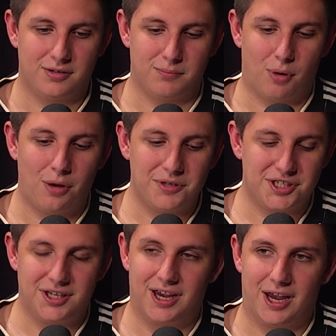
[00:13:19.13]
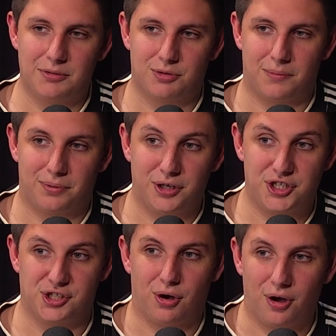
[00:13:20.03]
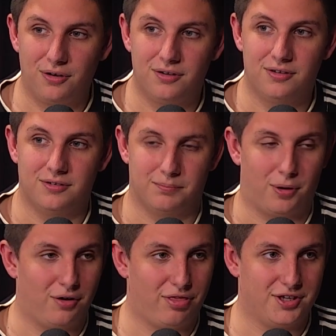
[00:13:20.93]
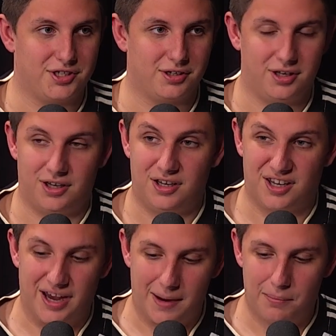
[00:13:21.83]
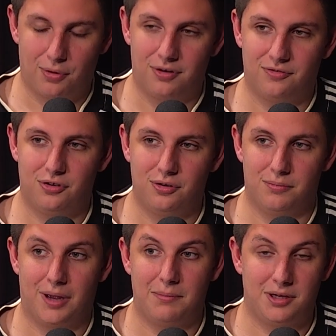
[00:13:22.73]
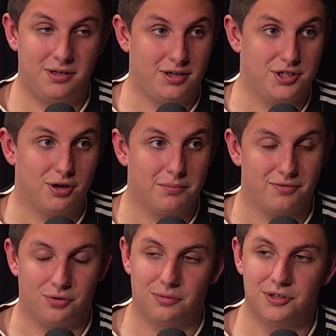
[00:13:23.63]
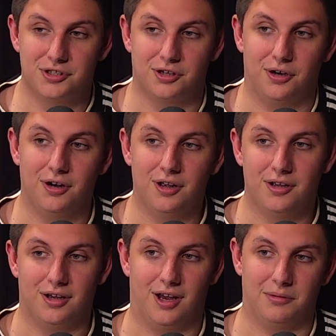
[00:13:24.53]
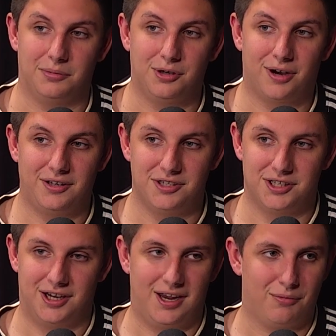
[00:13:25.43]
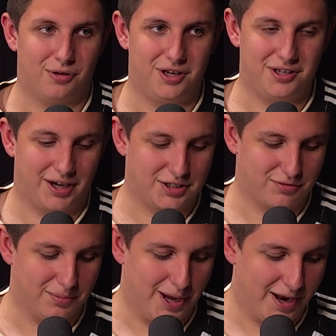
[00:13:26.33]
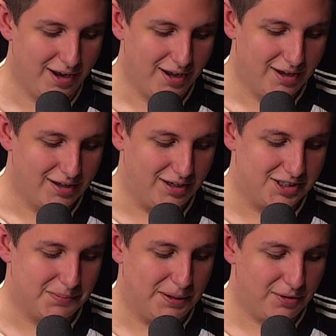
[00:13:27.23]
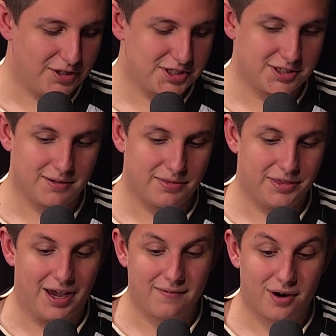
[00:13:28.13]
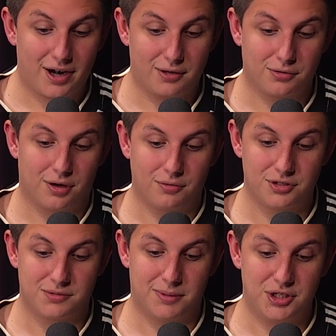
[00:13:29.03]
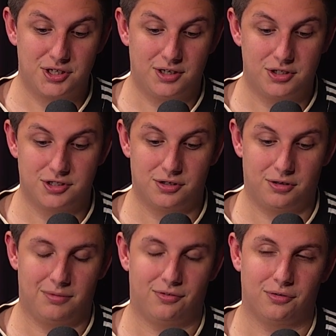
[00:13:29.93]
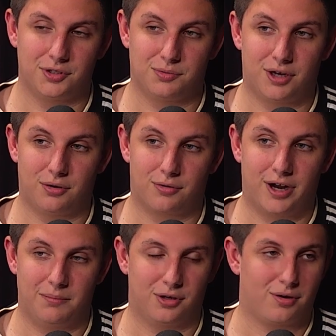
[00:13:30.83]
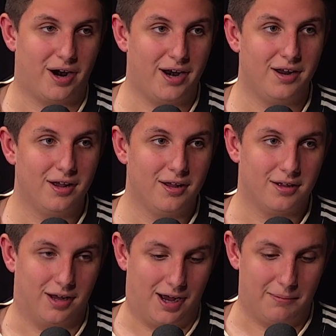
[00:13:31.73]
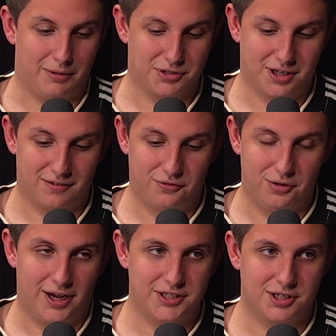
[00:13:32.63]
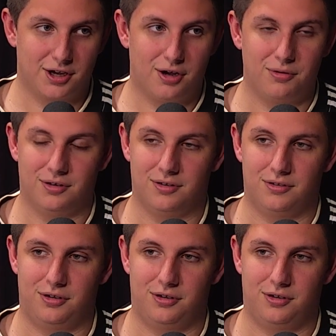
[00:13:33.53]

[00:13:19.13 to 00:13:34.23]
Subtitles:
moments in games where the pressure's hot, both in a game point of view and maybe his own performance. So it'll be great to see what he takes from that experience. The other article I was mentioning just earlier before was one on Craig McRae that was done a few days ago, and,